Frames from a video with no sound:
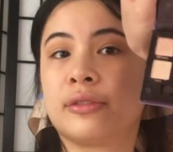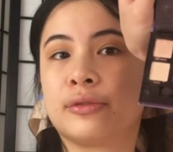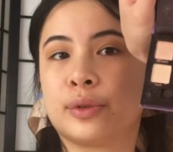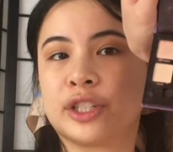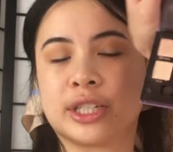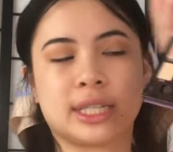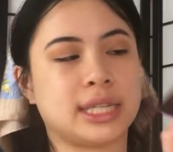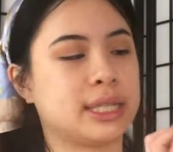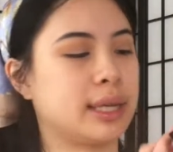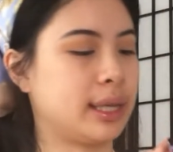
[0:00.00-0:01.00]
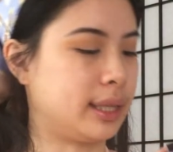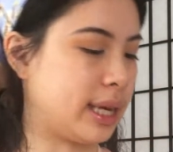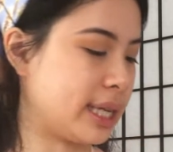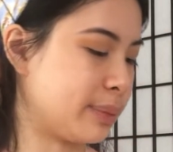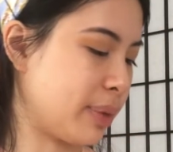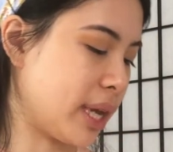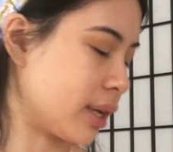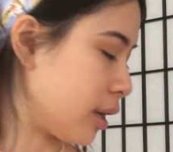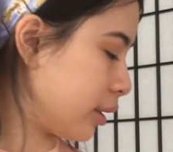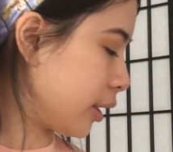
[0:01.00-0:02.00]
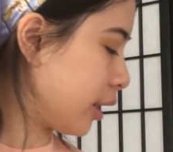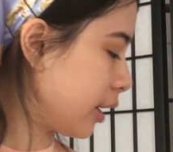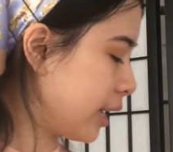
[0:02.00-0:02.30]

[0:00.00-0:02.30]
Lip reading: which is this nice pink color,